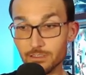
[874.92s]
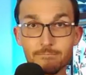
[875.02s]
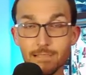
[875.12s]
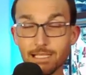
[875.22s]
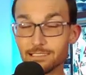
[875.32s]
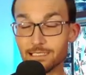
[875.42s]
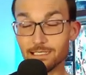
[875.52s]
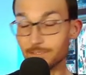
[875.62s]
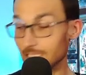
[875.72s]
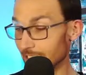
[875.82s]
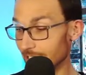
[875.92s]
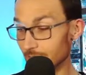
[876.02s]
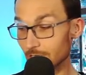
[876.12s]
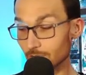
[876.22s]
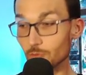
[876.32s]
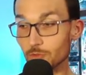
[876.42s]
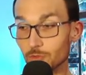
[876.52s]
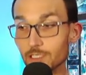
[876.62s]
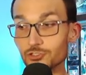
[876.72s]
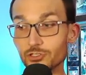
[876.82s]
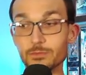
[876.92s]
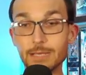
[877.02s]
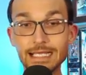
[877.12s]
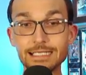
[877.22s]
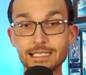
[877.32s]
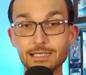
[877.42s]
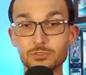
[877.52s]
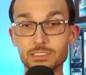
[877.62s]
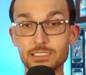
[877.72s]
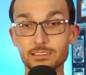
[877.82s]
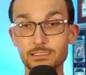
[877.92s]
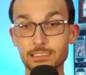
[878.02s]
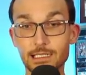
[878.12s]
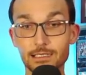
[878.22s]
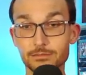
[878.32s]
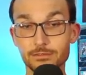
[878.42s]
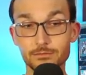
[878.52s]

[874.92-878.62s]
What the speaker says: like I said, I'm at the end of my rope. I want to show you my examples here.